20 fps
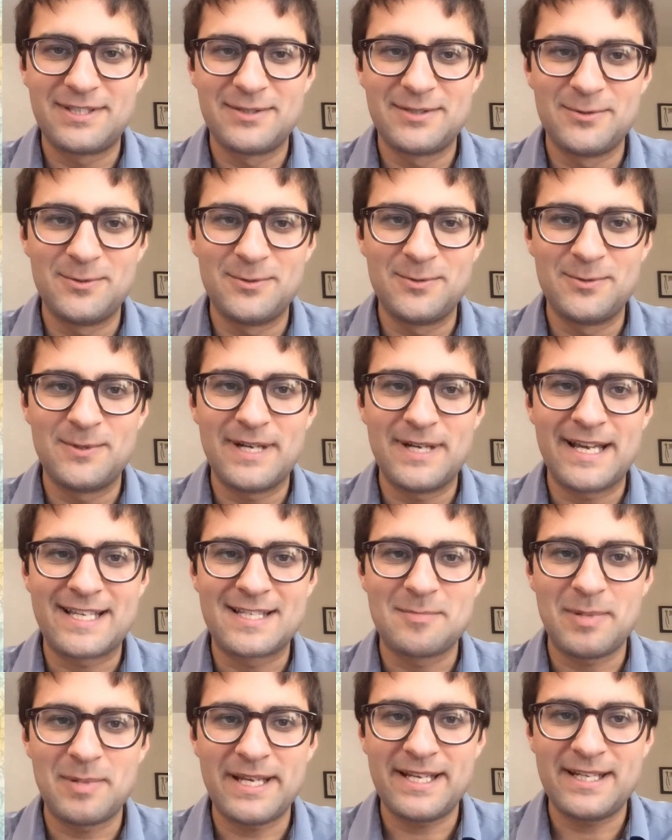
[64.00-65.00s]
to
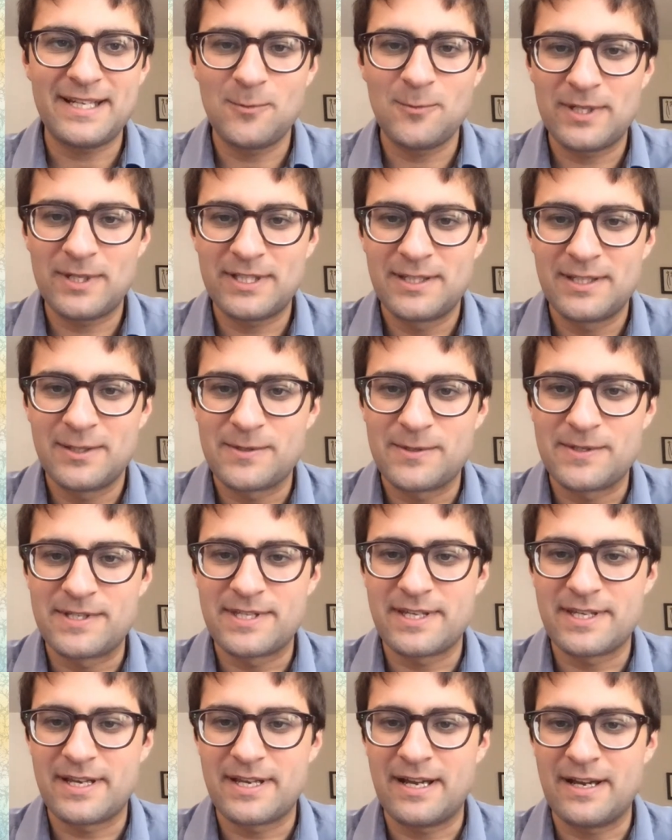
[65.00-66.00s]
explain what
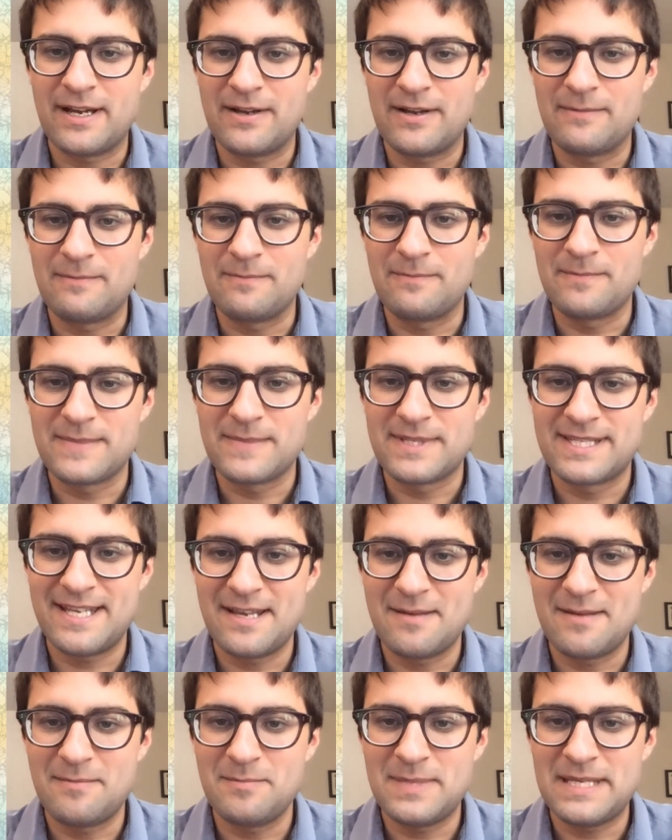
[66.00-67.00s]
those
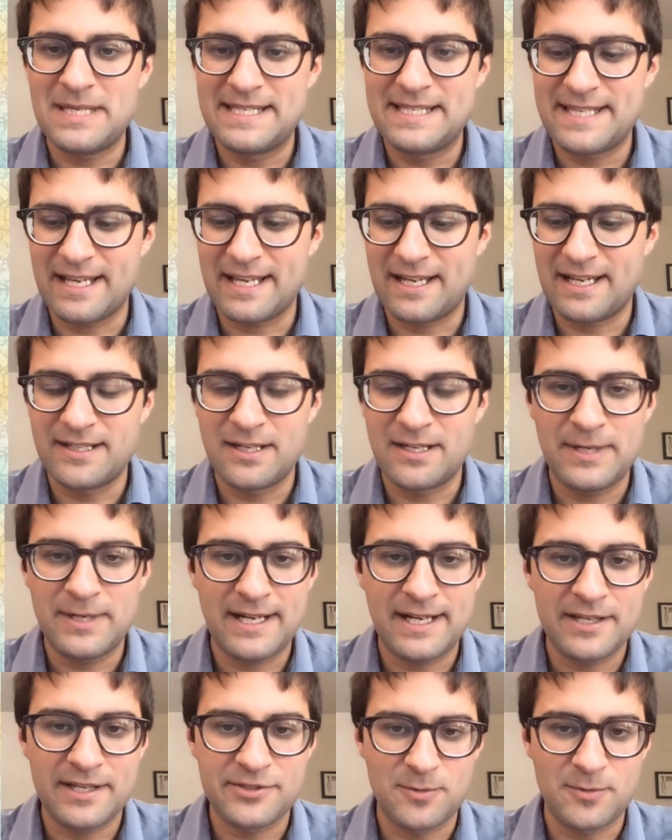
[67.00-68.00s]
CMB secondary
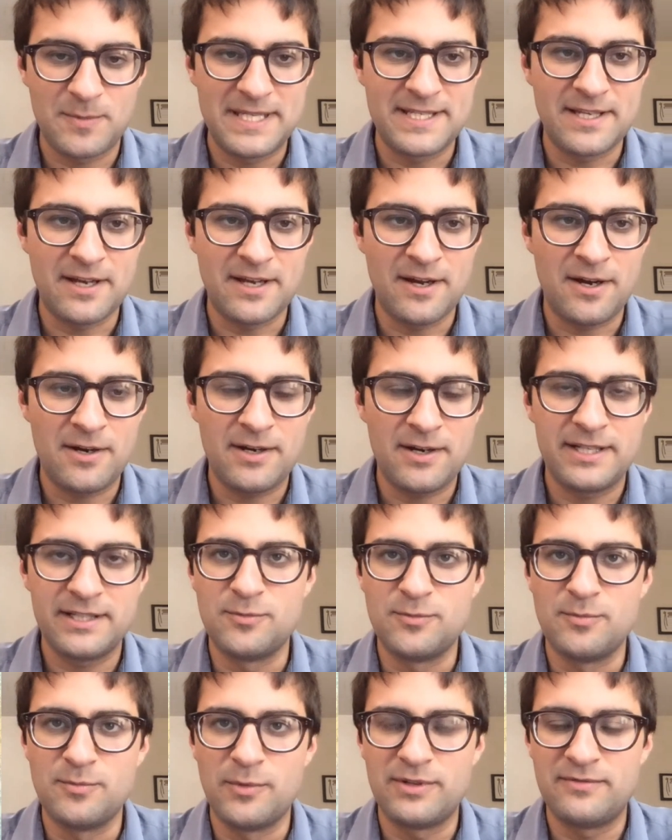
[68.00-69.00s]
anisotropies are and to
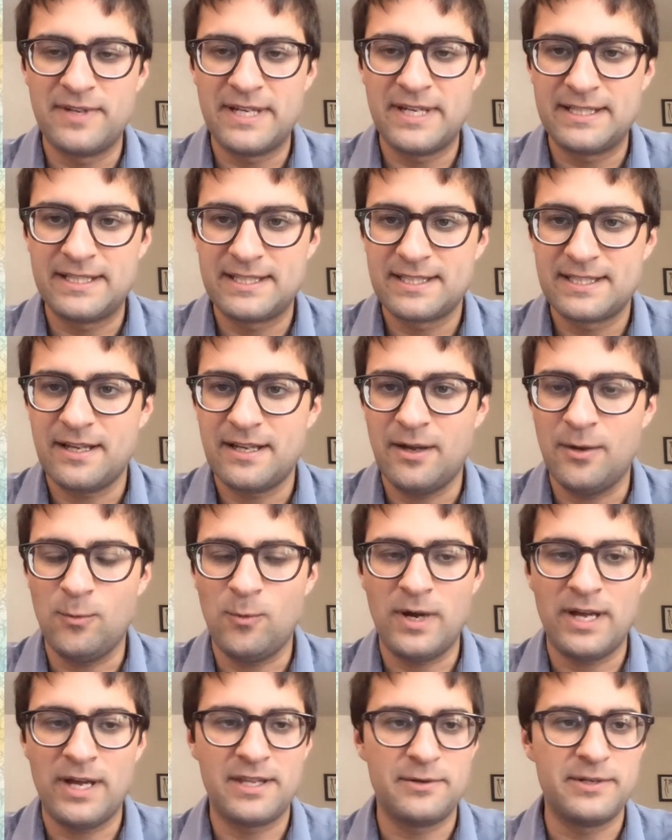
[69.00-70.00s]
motivate
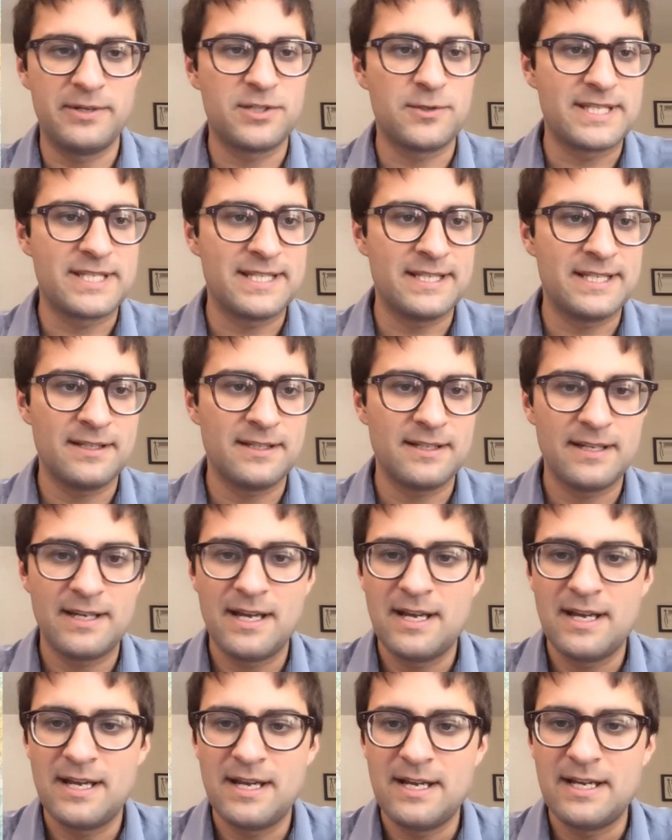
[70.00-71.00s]
why they're interesting,
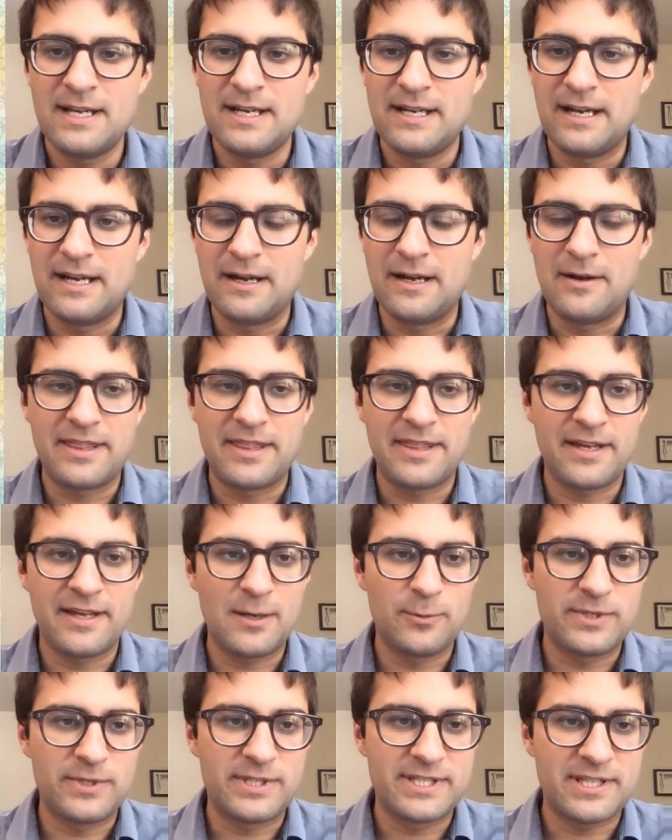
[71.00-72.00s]
I thought I
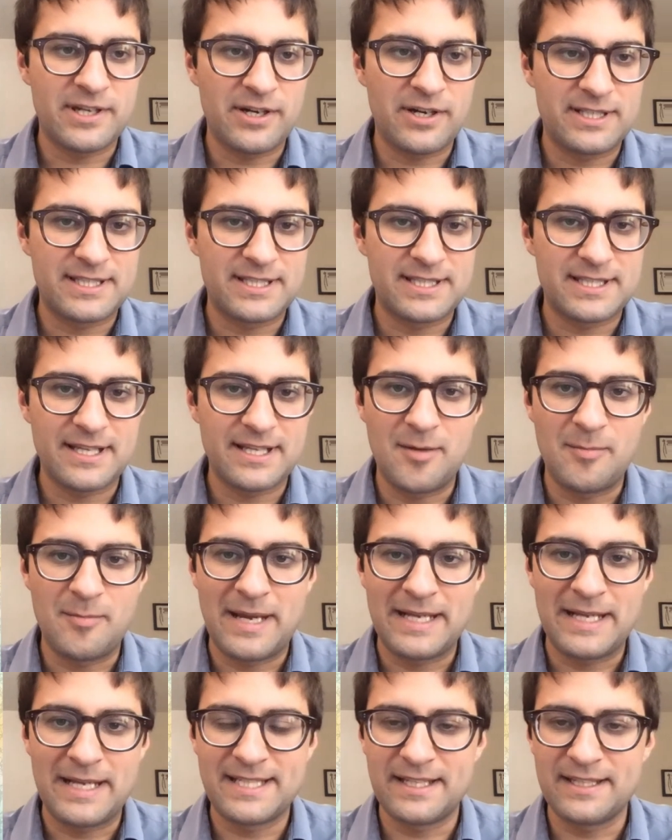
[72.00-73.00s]
would start
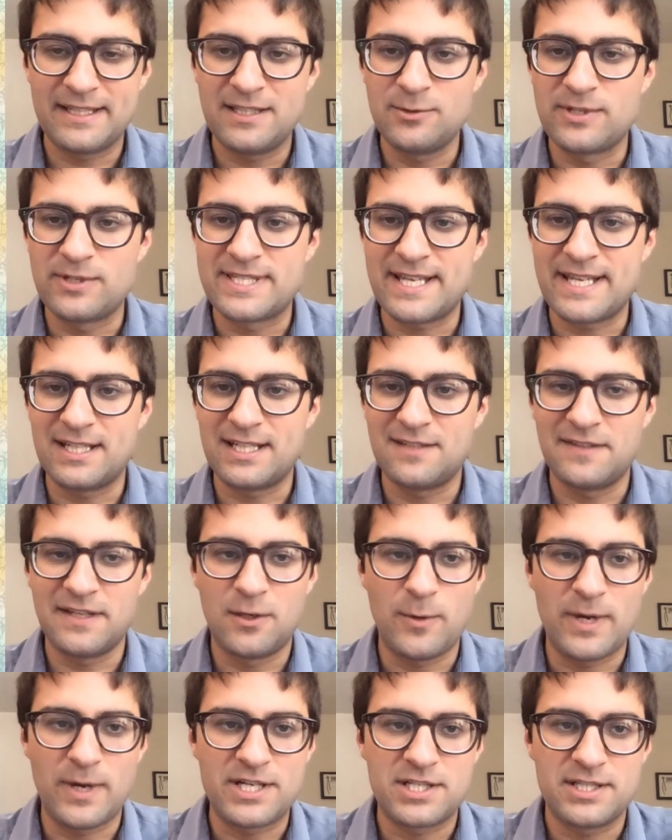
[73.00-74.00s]
by telling you the scientific
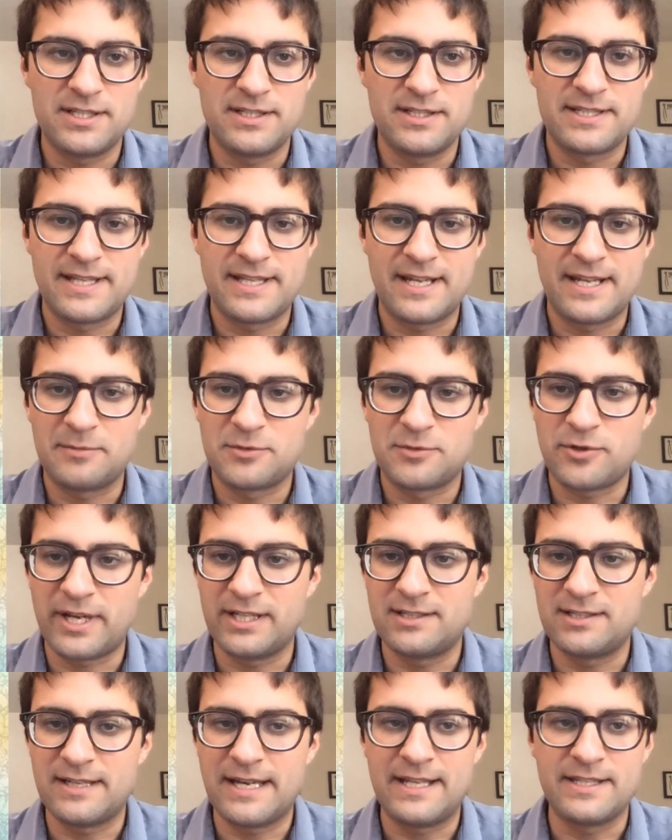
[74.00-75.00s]
questions that I'm trying
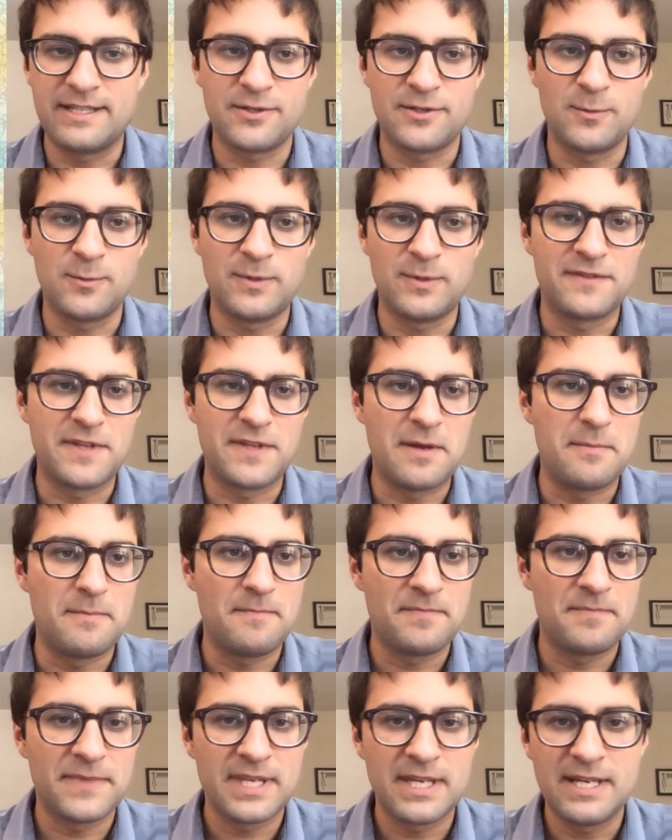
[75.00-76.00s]
to answer them.
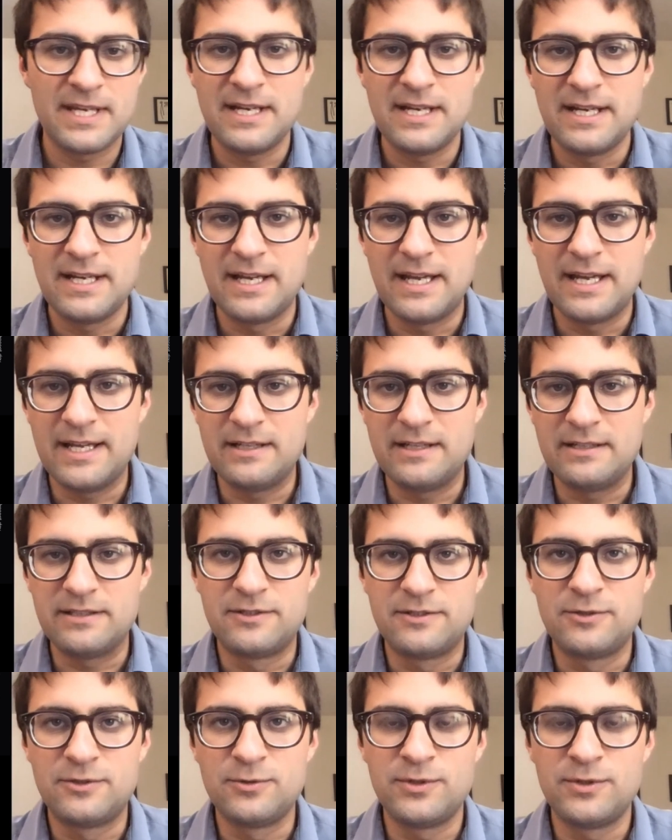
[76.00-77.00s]

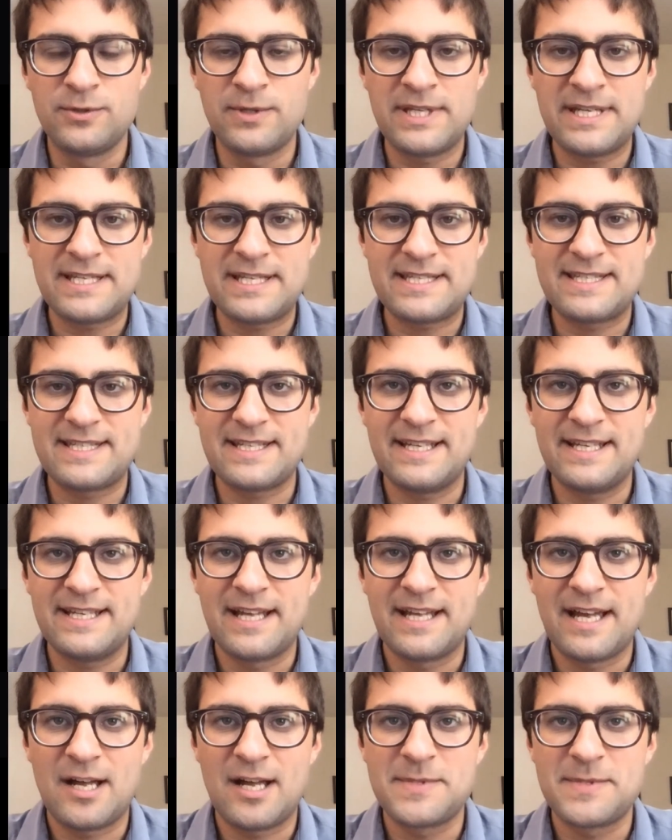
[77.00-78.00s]
And to do this, it
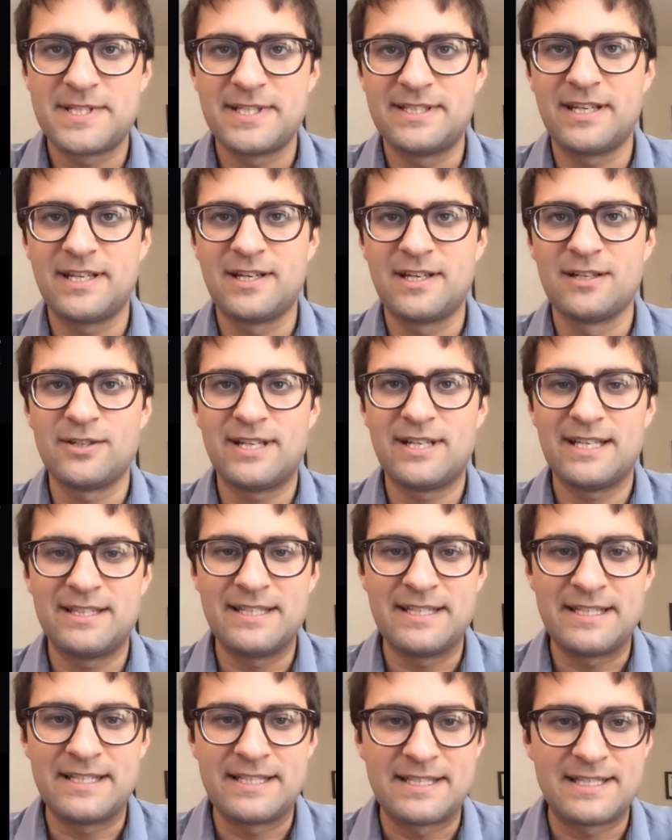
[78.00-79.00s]
helps to take a look at
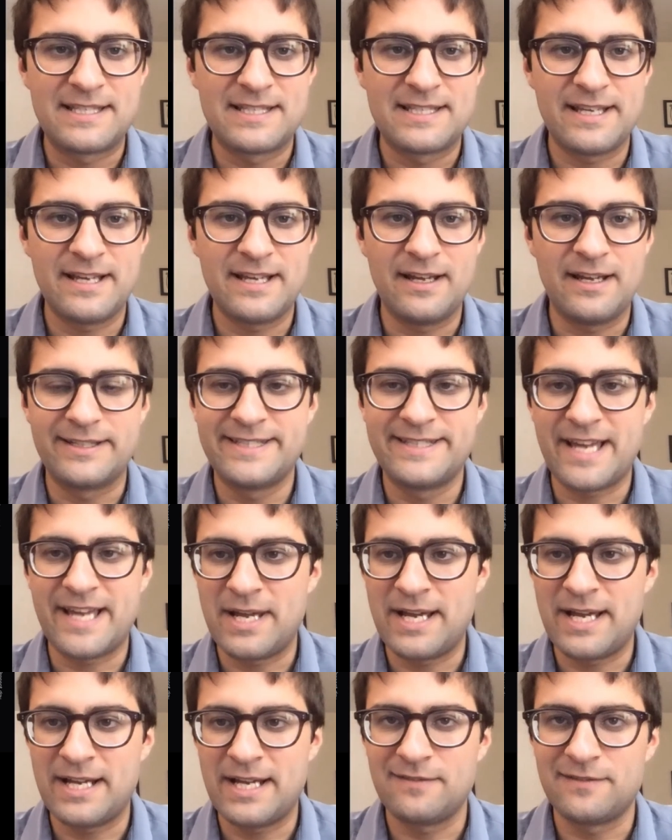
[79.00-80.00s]
this
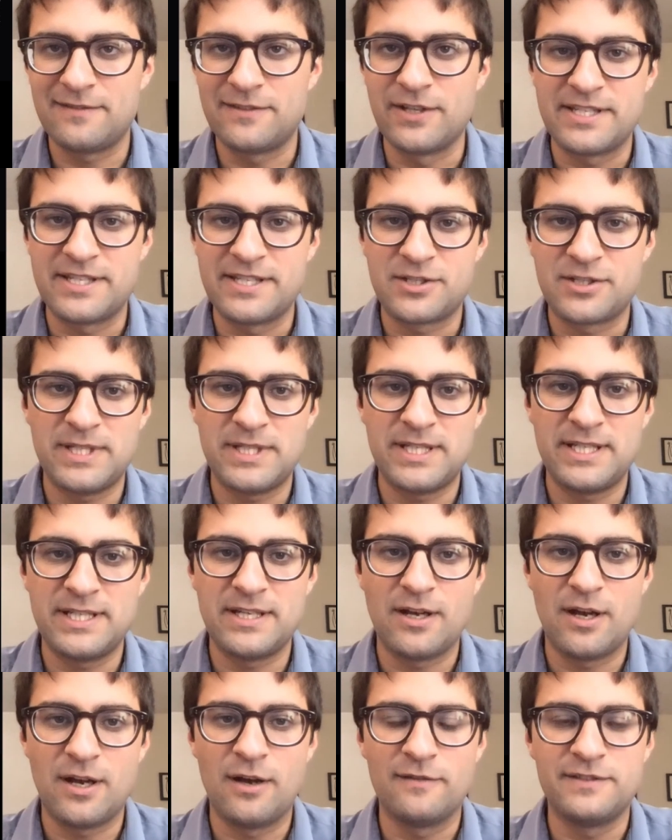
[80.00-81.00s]
timeline of the history
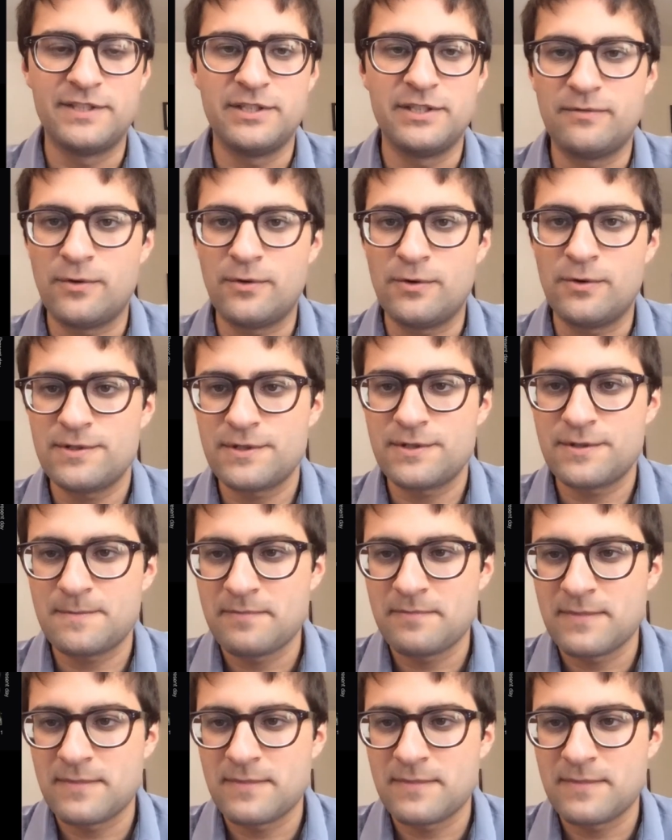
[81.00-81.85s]
of the universe.